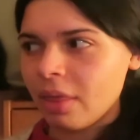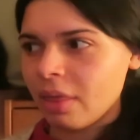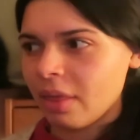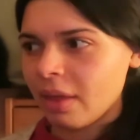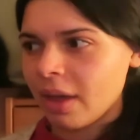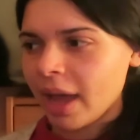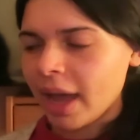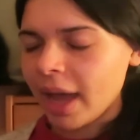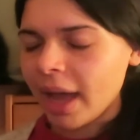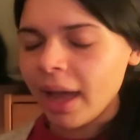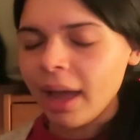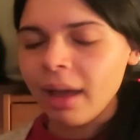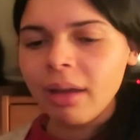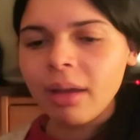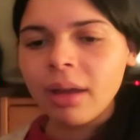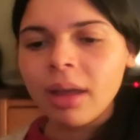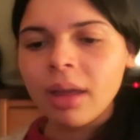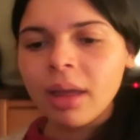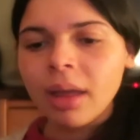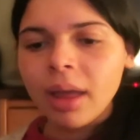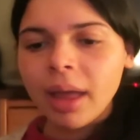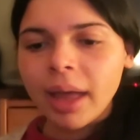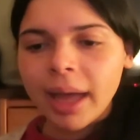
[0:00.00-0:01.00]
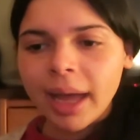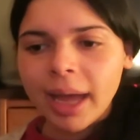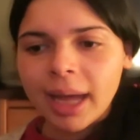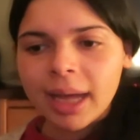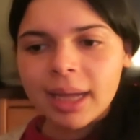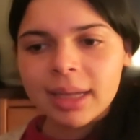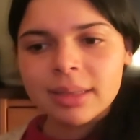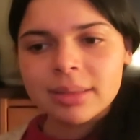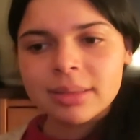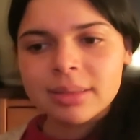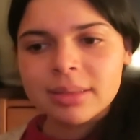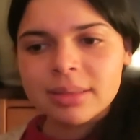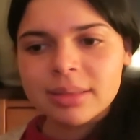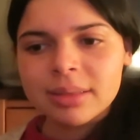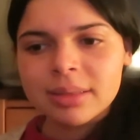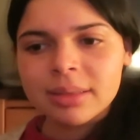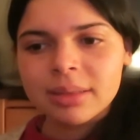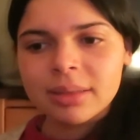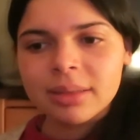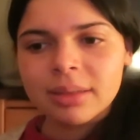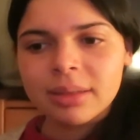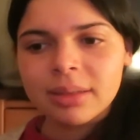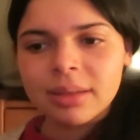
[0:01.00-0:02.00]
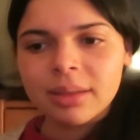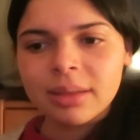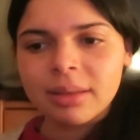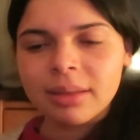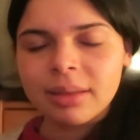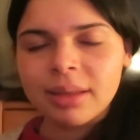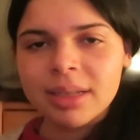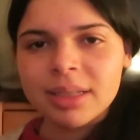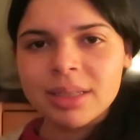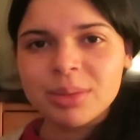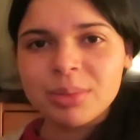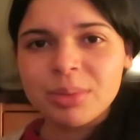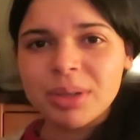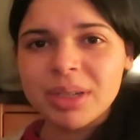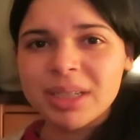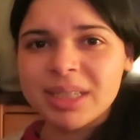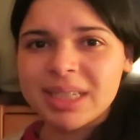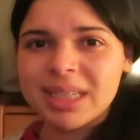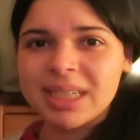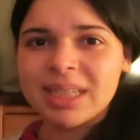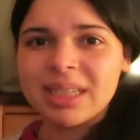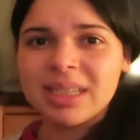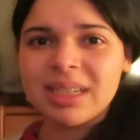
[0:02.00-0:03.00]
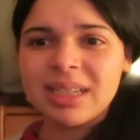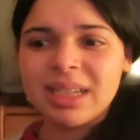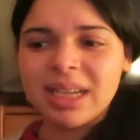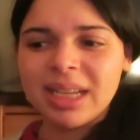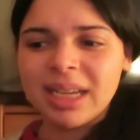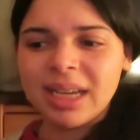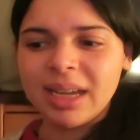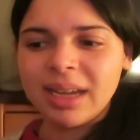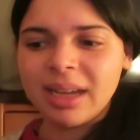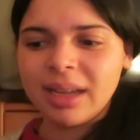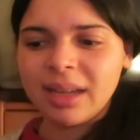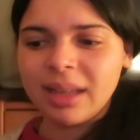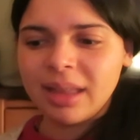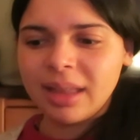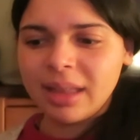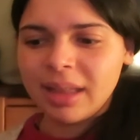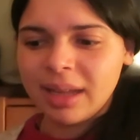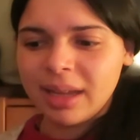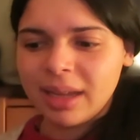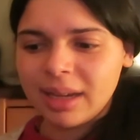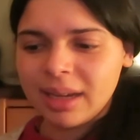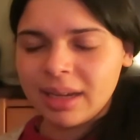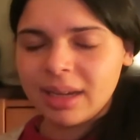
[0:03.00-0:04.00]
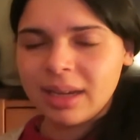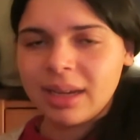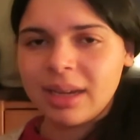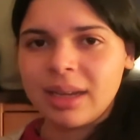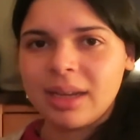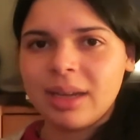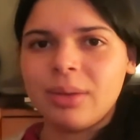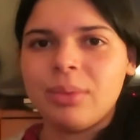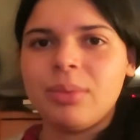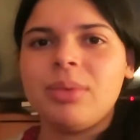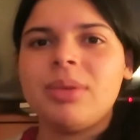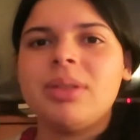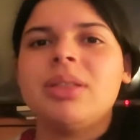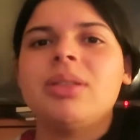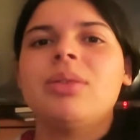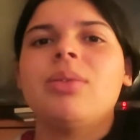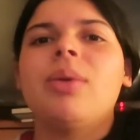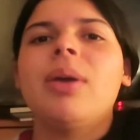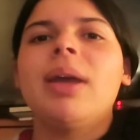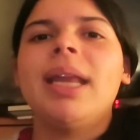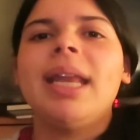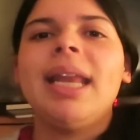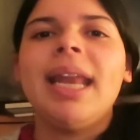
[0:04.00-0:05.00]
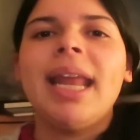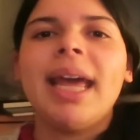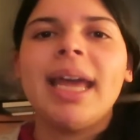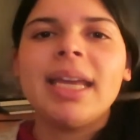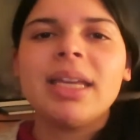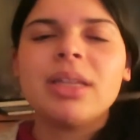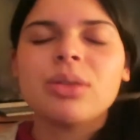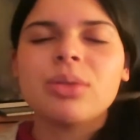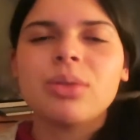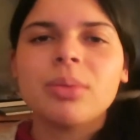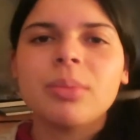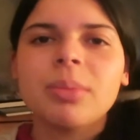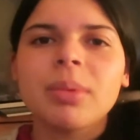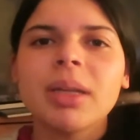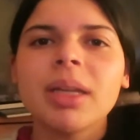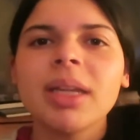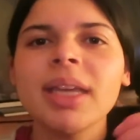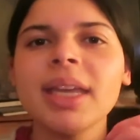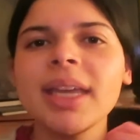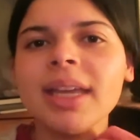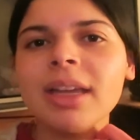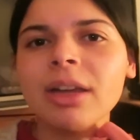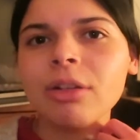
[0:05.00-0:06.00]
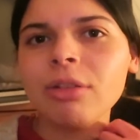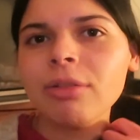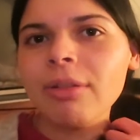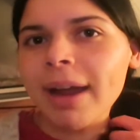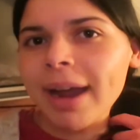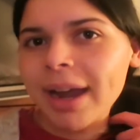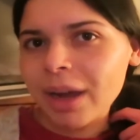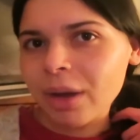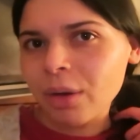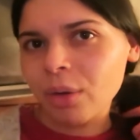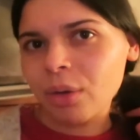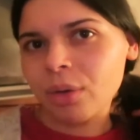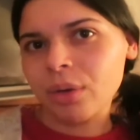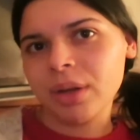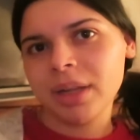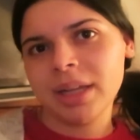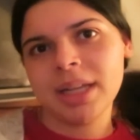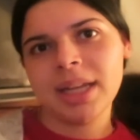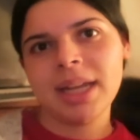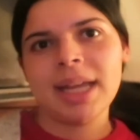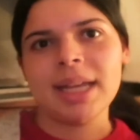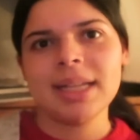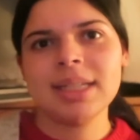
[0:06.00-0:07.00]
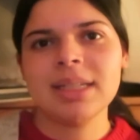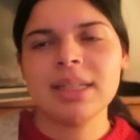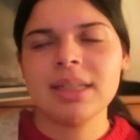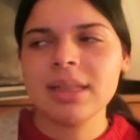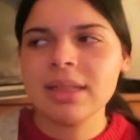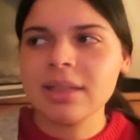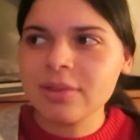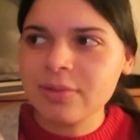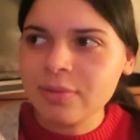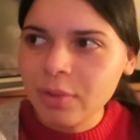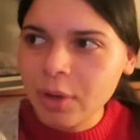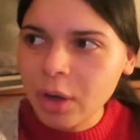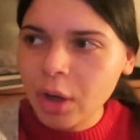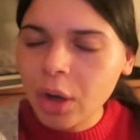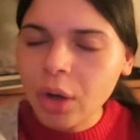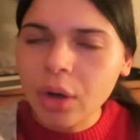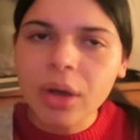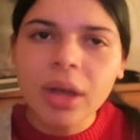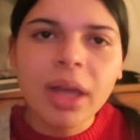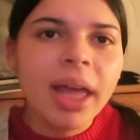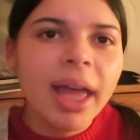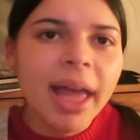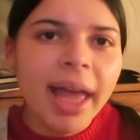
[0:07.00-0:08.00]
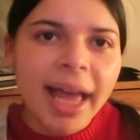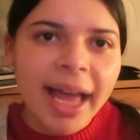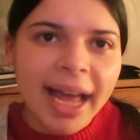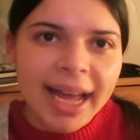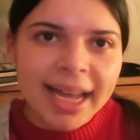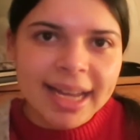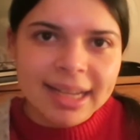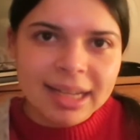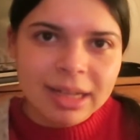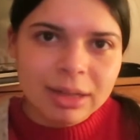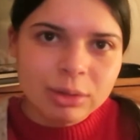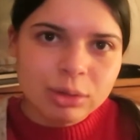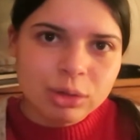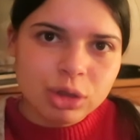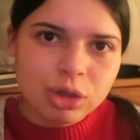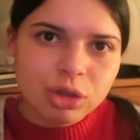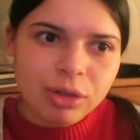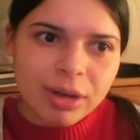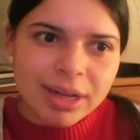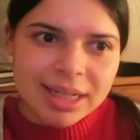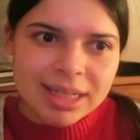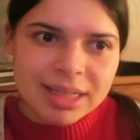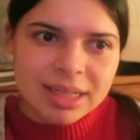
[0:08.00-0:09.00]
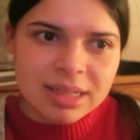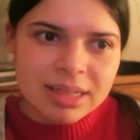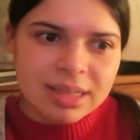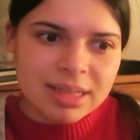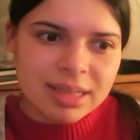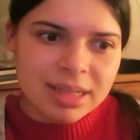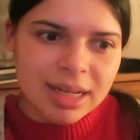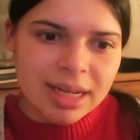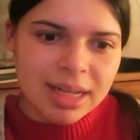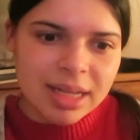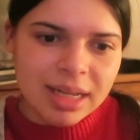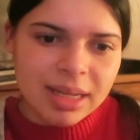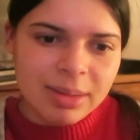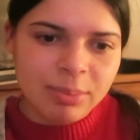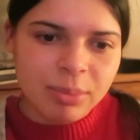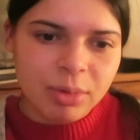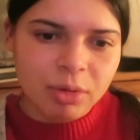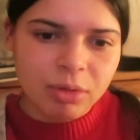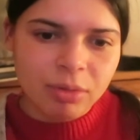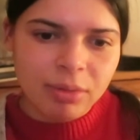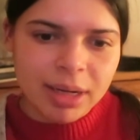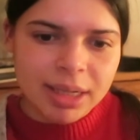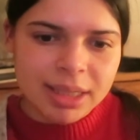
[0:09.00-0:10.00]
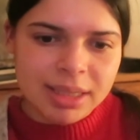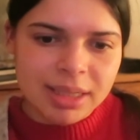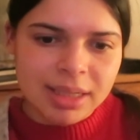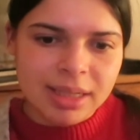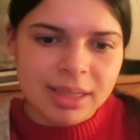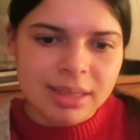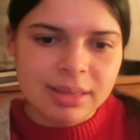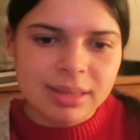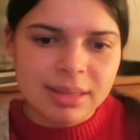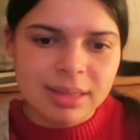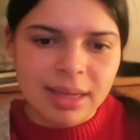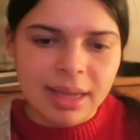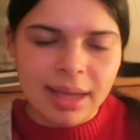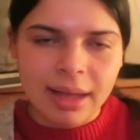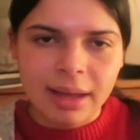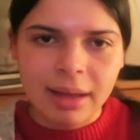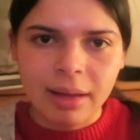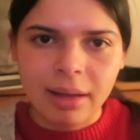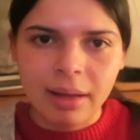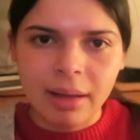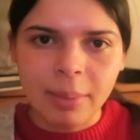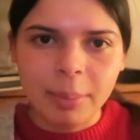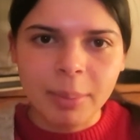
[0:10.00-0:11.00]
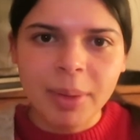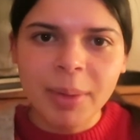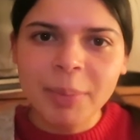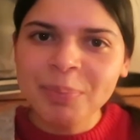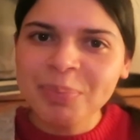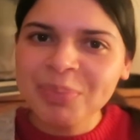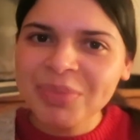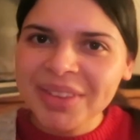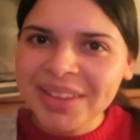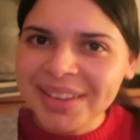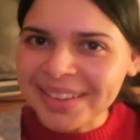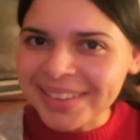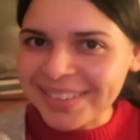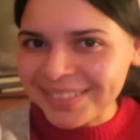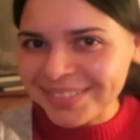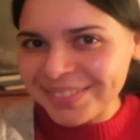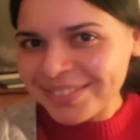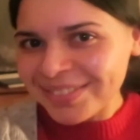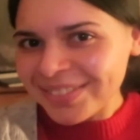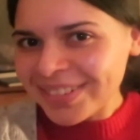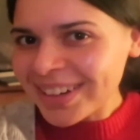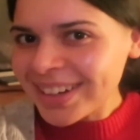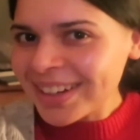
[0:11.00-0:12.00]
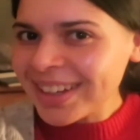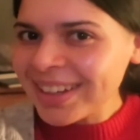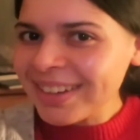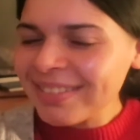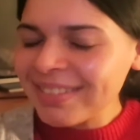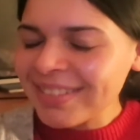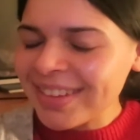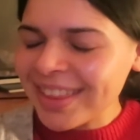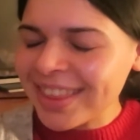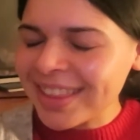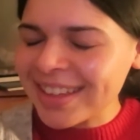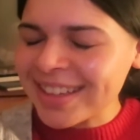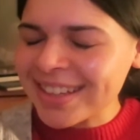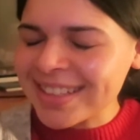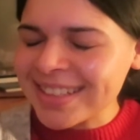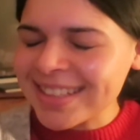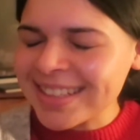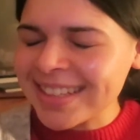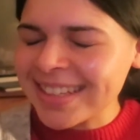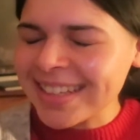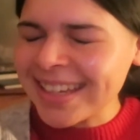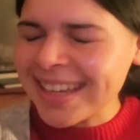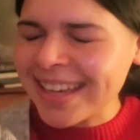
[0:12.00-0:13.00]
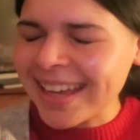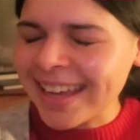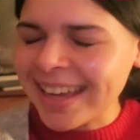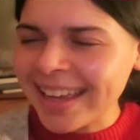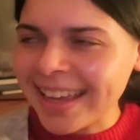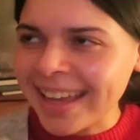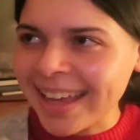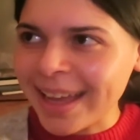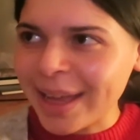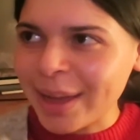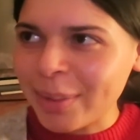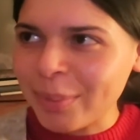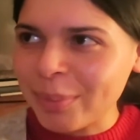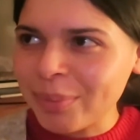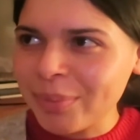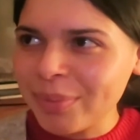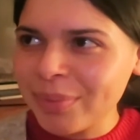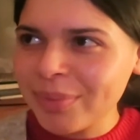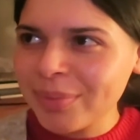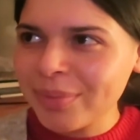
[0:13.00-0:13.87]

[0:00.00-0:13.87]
that, and that's what I did earlier. And now it's quite late, so I'm going to crack on and edit this vlog and go straight to sleep, ready to get up at 5:30 a.m.